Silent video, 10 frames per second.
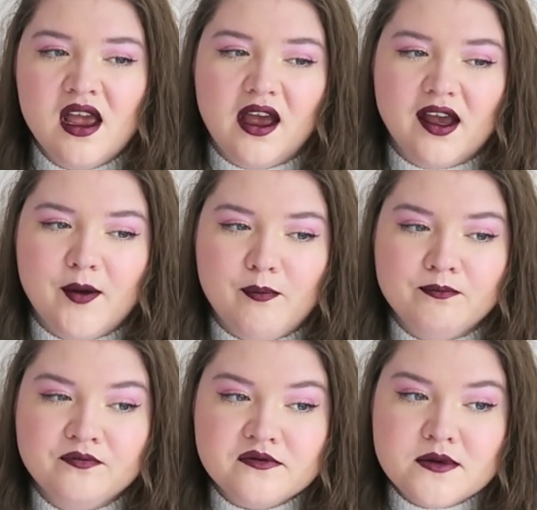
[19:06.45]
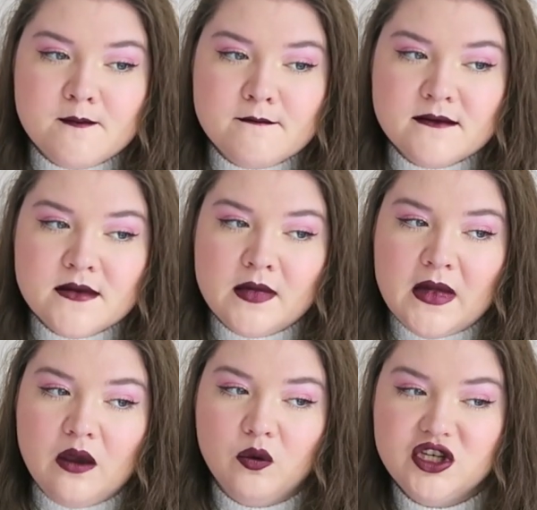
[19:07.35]
Um,
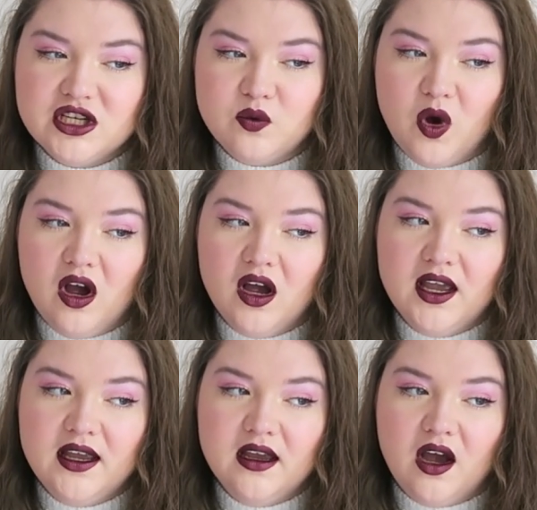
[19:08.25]
which is why